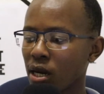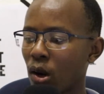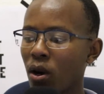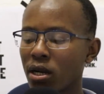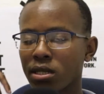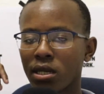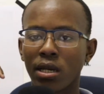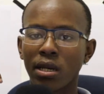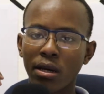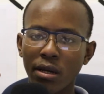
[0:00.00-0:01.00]
I want
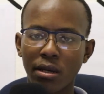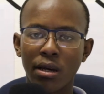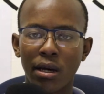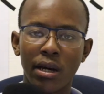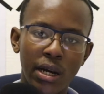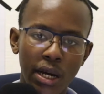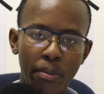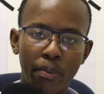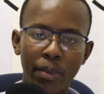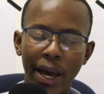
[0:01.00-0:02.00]

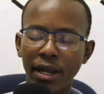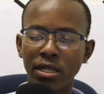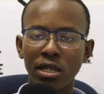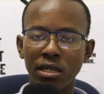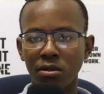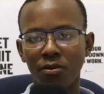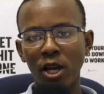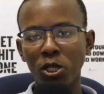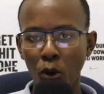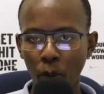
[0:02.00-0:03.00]
managers,
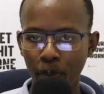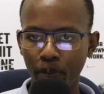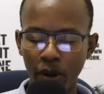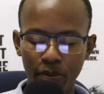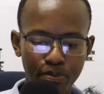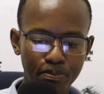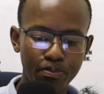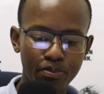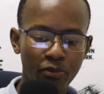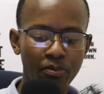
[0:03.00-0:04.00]
Facebook,
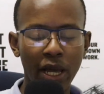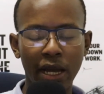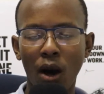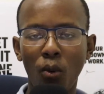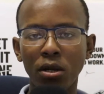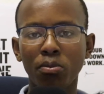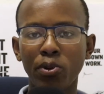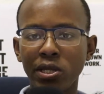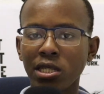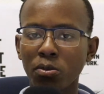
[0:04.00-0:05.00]
like I want
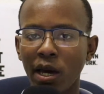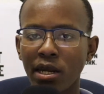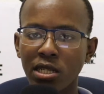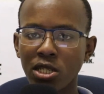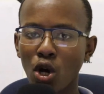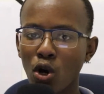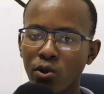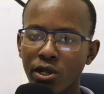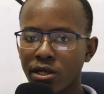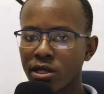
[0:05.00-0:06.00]
business managers,
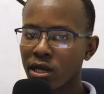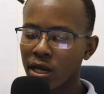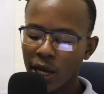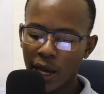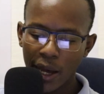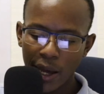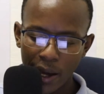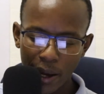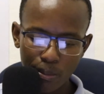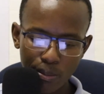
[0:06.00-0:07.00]
owners,
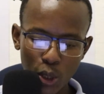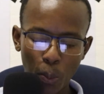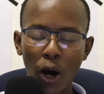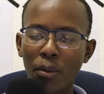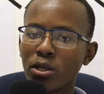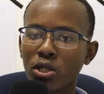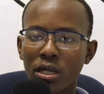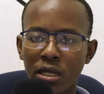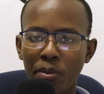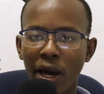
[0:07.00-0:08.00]
department
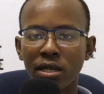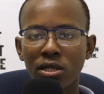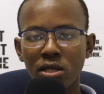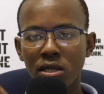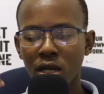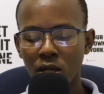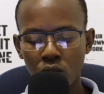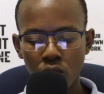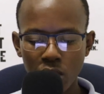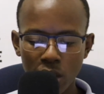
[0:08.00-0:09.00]
managers
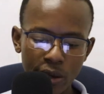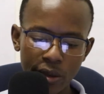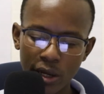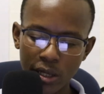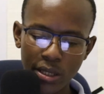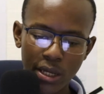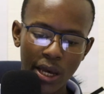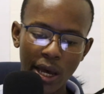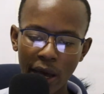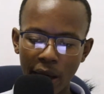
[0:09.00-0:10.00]
to see this
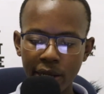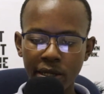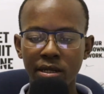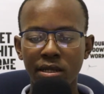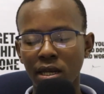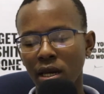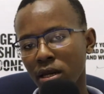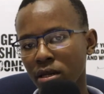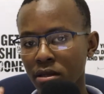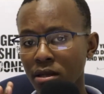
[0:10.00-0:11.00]
and
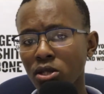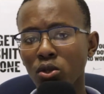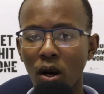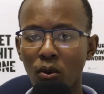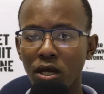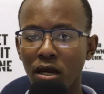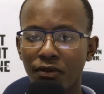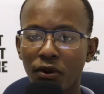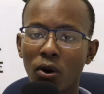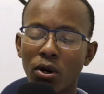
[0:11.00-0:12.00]
say, this is what we need
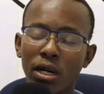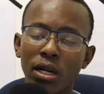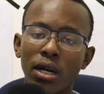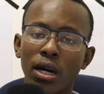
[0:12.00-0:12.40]
for our